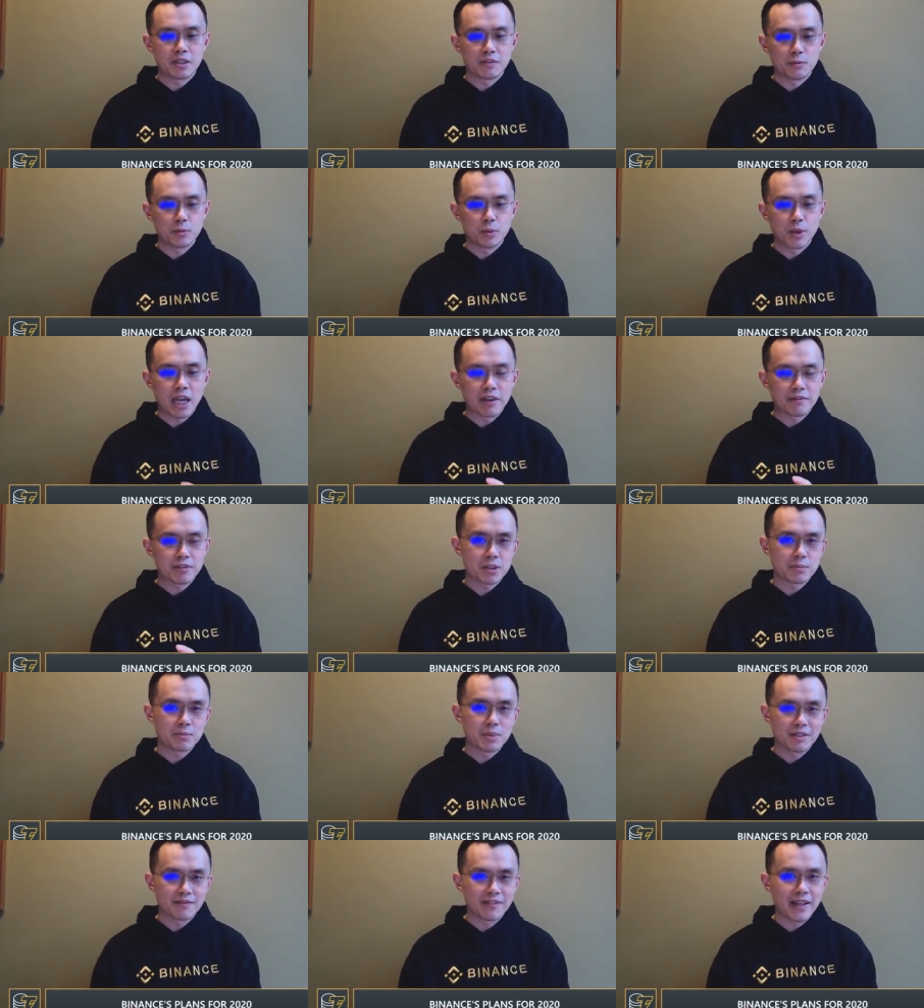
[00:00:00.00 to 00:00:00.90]
we have
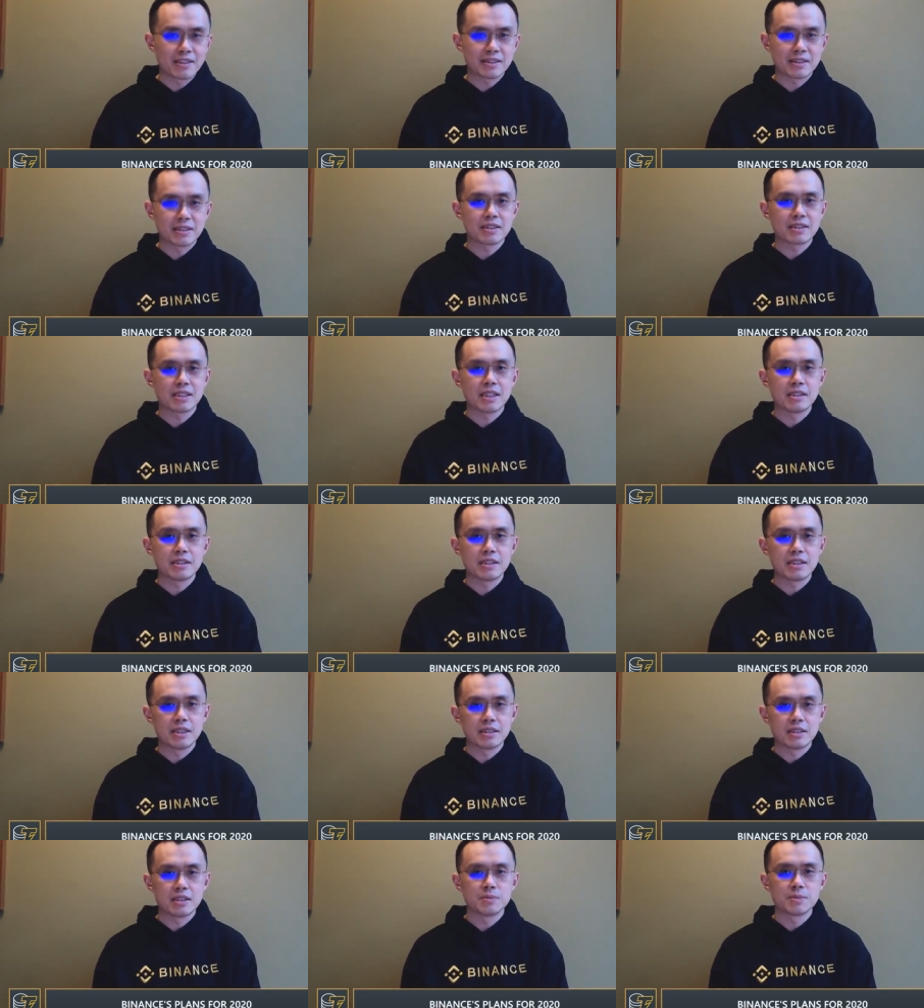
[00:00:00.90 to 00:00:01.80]
some advances in,
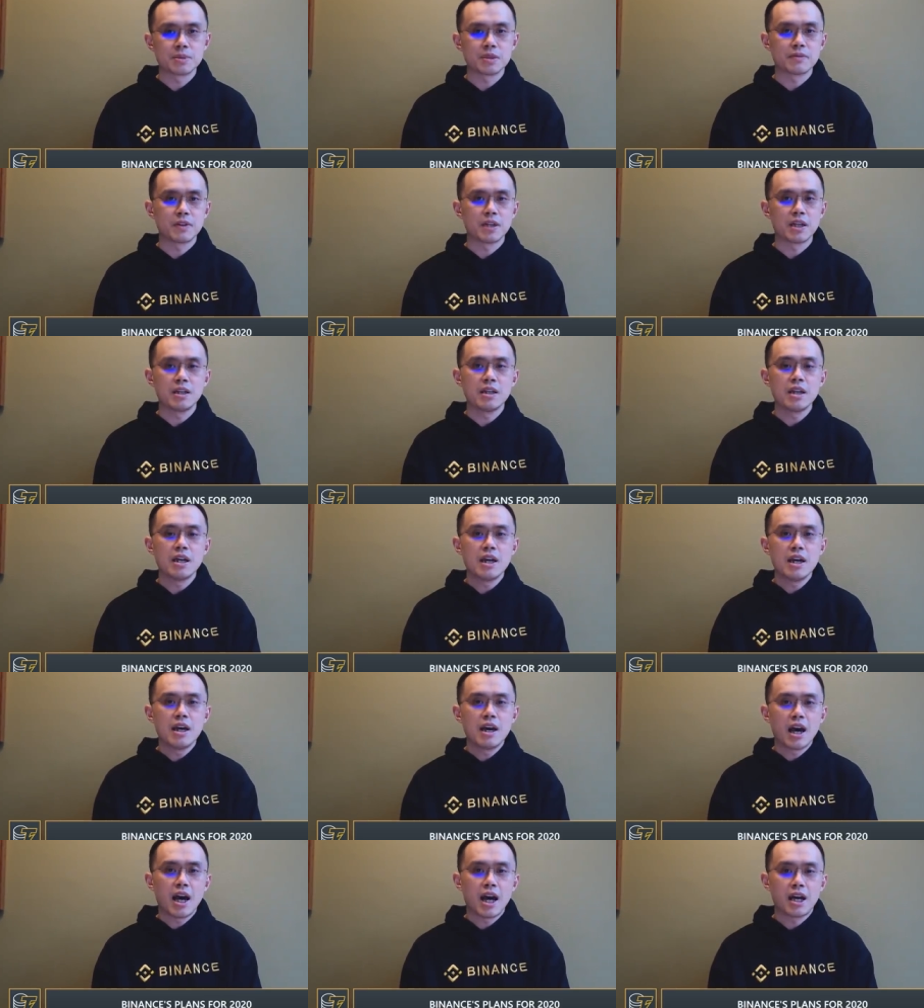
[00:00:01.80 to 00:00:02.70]
in terms of uh,
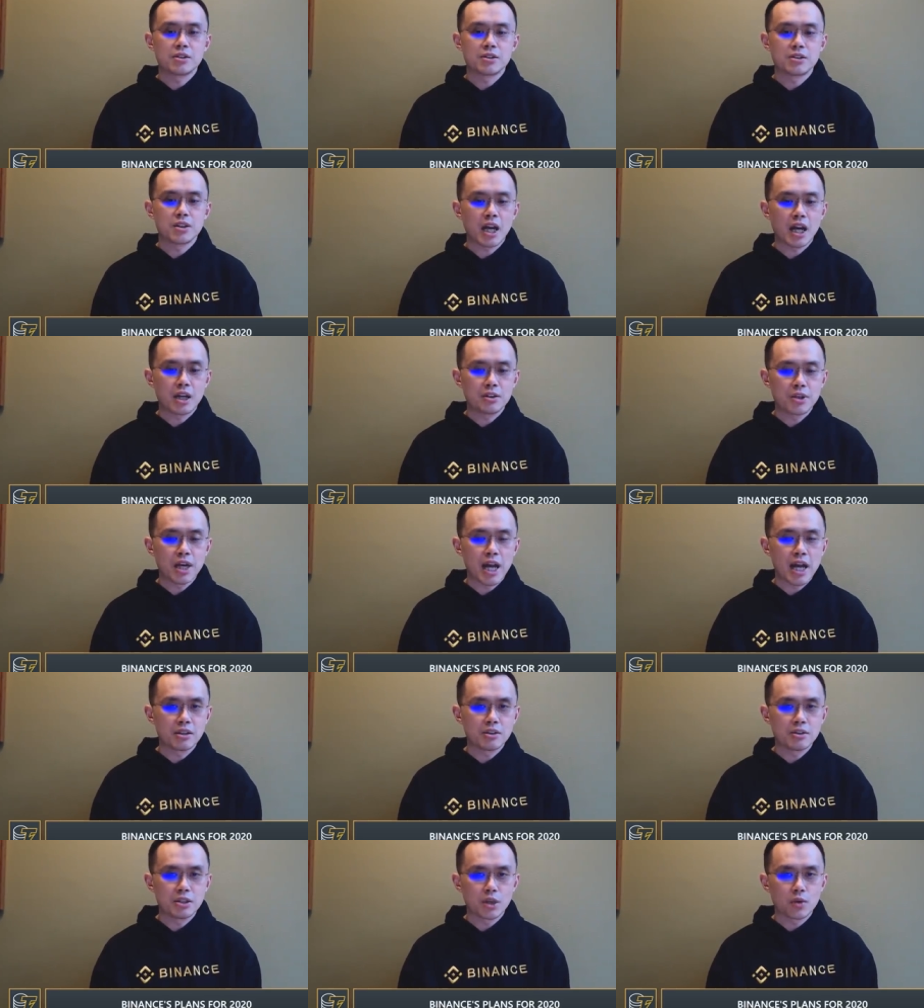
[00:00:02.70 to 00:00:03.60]
how, to, how to
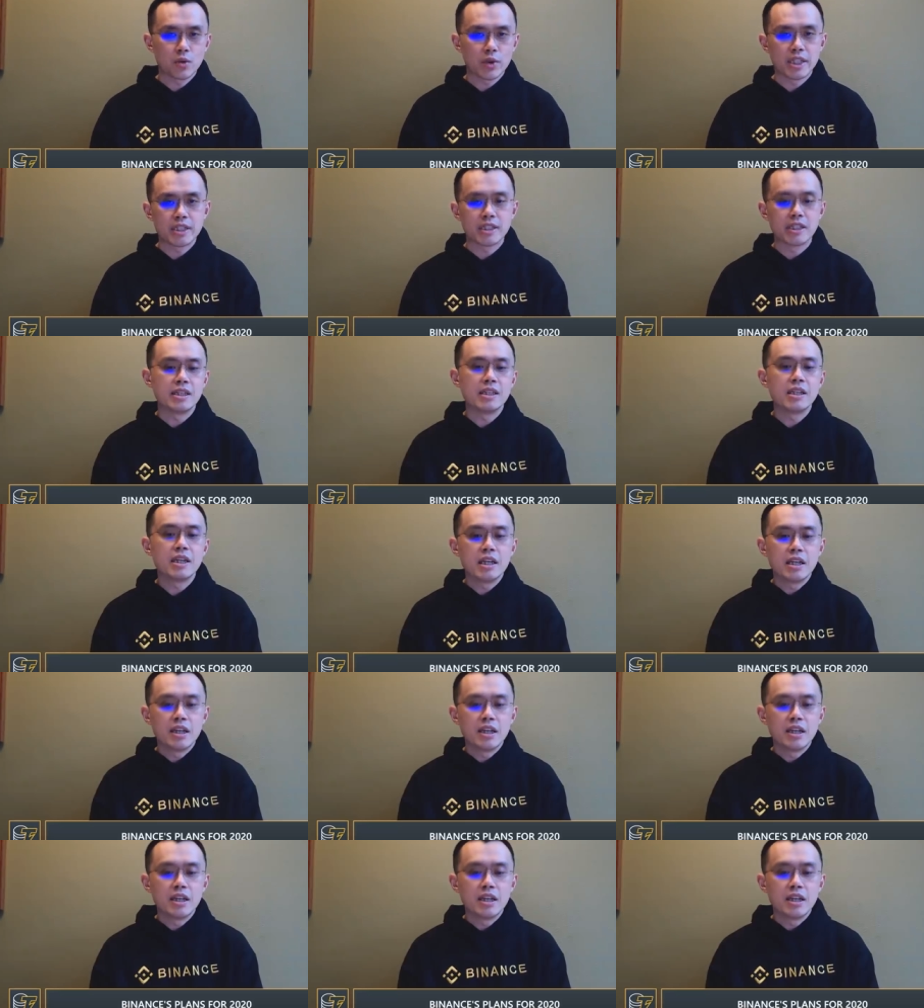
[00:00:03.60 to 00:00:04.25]
handle liquidity.